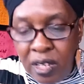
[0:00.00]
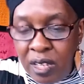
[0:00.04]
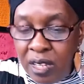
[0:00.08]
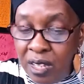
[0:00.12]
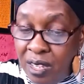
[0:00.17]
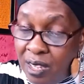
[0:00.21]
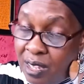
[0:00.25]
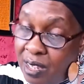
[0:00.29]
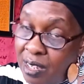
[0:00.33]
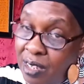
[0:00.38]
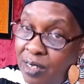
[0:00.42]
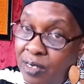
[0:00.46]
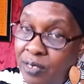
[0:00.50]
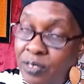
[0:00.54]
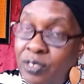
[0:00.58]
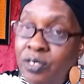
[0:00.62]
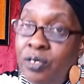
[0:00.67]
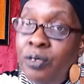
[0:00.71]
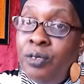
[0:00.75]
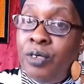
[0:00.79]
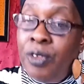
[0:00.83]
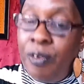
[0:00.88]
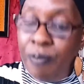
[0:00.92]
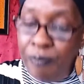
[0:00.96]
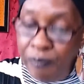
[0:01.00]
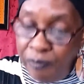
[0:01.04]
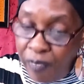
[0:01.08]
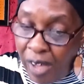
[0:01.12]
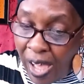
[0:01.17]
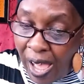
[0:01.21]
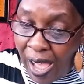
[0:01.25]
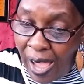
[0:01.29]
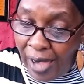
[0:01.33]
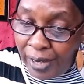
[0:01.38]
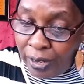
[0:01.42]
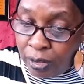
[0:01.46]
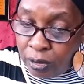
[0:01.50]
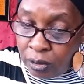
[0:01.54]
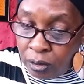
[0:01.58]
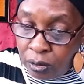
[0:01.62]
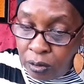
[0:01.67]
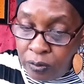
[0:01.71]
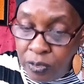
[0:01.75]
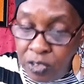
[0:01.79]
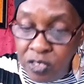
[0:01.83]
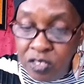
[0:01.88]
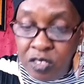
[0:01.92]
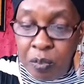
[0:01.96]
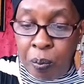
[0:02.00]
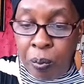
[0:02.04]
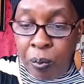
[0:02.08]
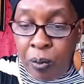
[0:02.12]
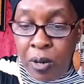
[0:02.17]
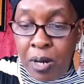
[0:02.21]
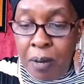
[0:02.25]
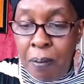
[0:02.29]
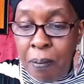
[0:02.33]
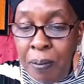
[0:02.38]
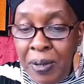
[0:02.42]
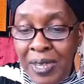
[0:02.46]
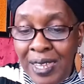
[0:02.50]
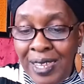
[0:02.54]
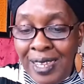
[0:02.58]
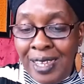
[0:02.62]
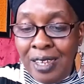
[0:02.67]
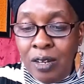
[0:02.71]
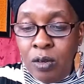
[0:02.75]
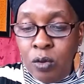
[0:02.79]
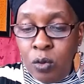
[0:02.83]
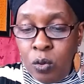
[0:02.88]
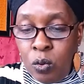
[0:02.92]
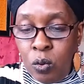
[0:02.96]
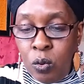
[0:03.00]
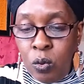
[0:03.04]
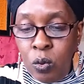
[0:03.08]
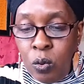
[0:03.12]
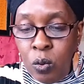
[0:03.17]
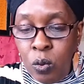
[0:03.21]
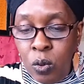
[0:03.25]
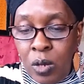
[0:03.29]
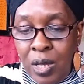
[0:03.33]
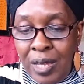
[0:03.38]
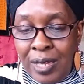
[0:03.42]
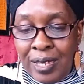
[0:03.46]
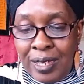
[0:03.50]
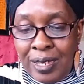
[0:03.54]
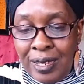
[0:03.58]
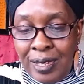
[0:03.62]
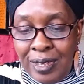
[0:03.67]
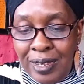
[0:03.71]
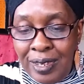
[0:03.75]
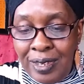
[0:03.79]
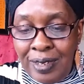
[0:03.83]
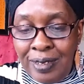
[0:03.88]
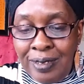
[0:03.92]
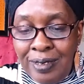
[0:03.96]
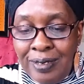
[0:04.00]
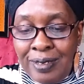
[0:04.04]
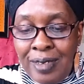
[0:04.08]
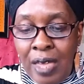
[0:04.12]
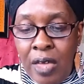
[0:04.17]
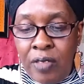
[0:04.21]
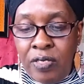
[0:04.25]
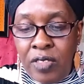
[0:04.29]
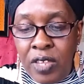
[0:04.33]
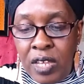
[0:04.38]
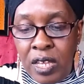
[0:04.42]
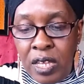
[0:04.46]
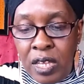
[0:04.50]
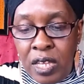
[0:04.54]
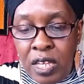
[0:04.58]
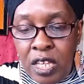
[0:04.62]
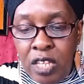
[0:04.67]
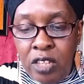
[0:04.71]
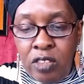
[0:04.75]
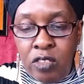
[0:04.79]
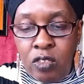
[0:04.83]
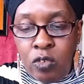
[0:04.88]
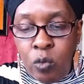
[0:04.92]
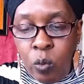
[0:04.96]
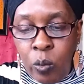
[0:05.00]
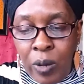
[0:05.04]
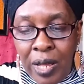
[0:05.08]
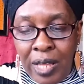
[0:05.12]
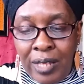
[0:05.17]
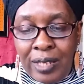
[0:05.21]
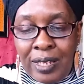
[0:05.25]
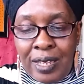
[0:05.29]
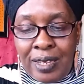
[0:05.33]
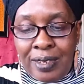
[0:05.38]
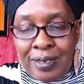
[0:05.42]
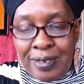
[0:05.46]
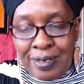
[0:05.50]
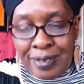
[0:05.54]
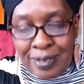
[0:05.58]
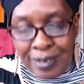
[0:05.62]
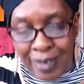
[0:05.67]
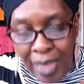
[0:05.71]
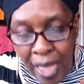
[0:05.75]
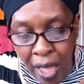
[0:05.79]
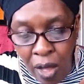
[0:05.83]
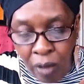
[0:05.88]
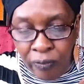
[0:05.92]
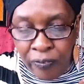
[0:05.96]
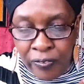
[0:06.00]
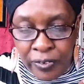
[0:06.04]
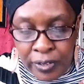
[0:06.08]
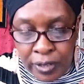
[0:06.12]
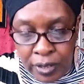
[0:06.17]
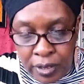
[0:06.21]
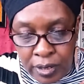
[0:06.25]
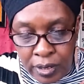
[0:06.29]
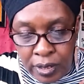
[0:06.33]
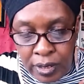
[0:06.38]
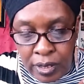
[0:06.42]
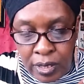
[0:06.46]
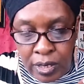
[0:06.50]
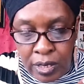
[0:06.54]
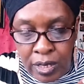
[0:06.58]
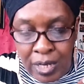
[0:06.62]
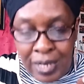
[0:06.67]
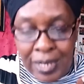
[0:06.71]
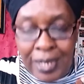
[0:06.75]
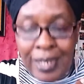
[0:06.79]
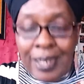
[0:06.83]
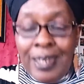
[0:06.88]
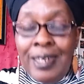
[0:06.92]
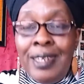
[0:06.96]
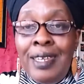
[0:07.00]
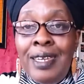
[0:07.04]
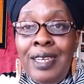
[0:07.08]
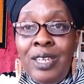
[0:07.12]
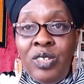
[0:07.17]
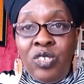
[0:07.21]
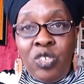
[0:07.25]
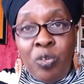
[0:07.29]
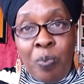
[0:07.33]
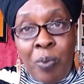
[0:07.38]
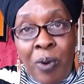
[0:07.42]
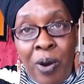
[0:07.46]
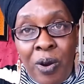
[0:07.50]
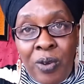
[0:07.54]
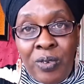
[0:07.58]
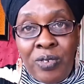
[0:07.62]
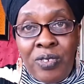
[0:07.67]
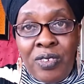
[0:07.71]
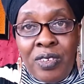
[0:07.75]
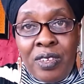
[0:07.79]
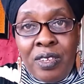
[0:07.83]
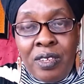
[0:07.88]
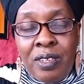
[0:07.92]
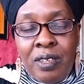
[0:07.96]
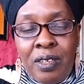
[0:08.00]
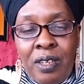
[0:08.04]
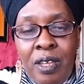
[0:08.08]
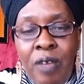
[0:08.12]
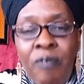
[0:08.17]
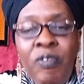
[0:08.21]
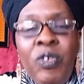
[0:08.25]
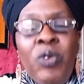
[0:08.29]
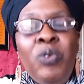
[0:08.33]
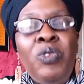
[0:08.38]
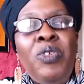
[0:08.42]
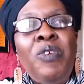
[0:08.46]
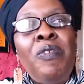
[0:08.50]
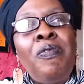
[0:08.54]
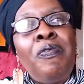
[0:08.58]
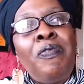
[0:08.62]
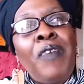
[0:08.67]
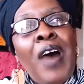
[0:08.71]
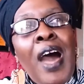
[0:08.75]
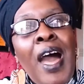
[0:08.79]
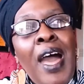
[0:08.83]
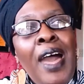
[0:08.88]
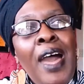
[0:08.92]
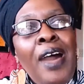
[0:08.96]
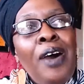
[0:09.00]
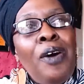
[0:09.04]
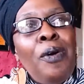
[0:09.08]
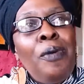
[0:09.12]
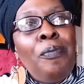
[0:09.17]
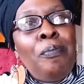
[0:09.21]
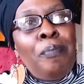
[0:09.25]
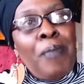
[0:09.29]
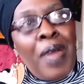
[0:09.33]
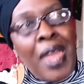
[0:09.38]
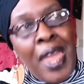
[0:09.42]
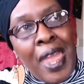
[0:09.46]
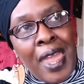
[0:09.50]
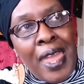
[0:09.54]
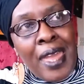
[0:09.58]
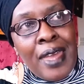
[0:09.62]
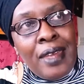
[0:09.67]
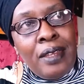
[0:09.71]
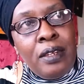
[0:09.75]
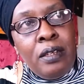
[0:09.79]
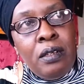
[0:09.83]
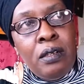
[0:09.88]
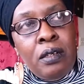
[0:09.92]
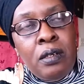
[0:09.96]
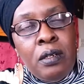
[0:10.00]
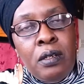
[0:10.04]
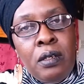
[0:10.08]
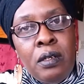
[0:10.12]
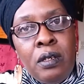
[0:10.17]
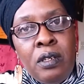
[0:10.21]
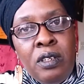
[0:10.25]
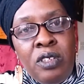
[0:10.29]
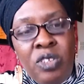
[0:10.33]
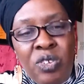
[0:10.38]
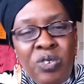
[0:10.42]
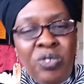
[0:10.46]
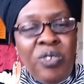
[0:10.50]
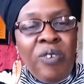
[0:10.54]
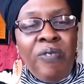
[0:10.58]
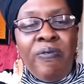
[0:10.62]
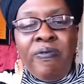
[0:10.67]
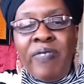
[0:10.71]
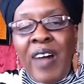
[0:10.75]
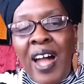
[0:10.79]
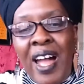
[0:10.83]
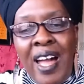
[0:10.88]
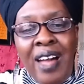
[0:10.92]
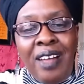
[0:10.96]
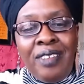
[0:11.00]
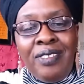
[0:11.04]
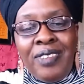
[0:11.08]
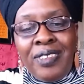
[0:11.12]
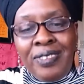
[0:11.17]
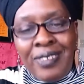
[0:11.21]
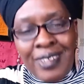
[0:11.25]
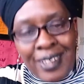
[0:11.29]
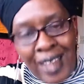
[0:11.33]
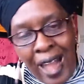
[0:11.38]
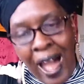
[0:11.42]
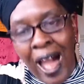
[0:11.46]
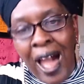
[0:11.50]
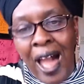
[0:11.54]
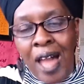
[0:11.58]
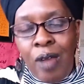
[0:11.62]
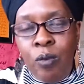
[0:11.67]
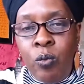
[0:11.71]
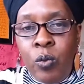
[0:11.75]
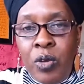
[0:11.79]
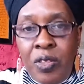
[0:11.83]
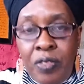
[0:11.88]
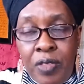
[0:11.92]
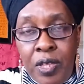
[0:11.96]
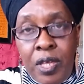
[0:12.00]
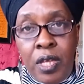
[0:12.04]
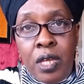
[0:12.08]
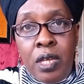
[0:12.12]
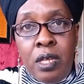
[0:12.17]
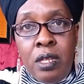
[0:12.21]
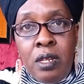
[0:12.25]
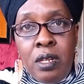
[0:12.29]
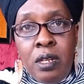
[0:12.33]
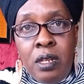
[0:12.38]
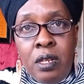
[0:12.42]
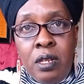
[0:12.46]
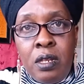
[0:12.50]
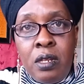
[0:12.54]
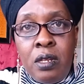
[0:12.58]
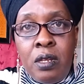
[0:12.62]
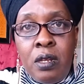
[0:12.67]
is to defile the supreme being who is the indwelling self in each person. If you defile man, you defile God within